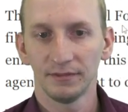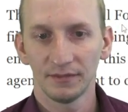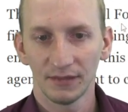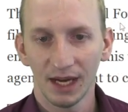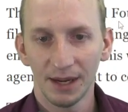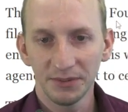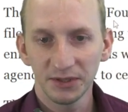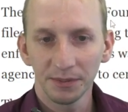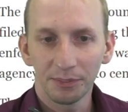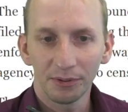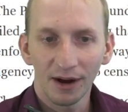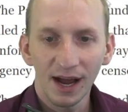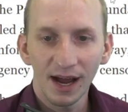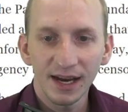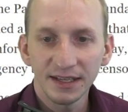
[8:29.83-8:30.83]
I'm
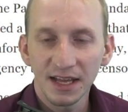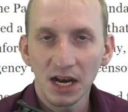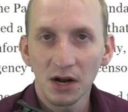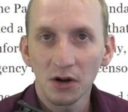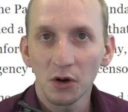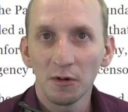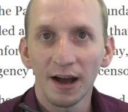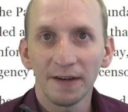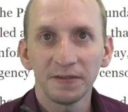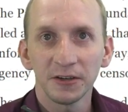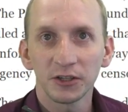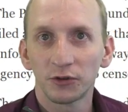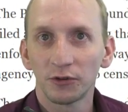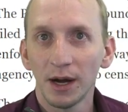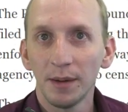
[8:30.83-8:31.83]
surprised they don't go after
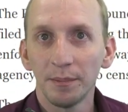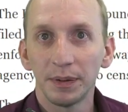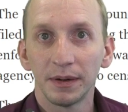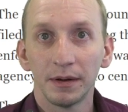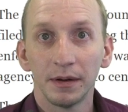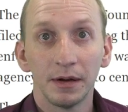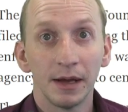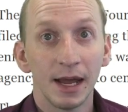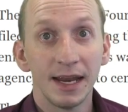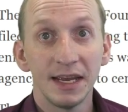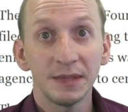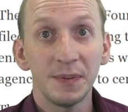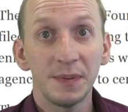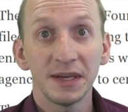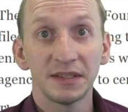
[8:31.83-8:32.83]
Trump and
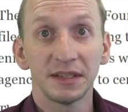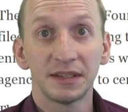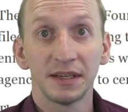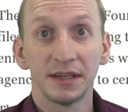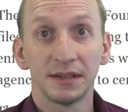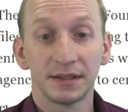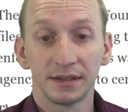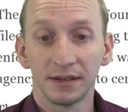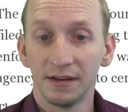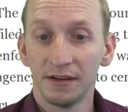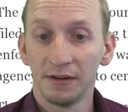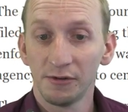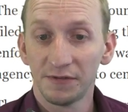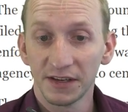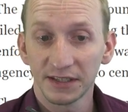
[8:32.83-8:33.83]
his businesses
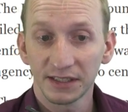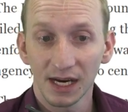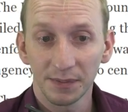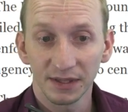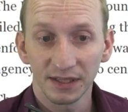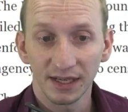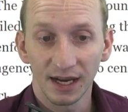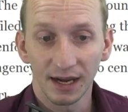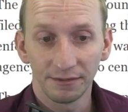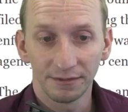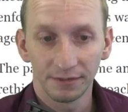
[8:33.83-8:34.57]
with this type of stuff.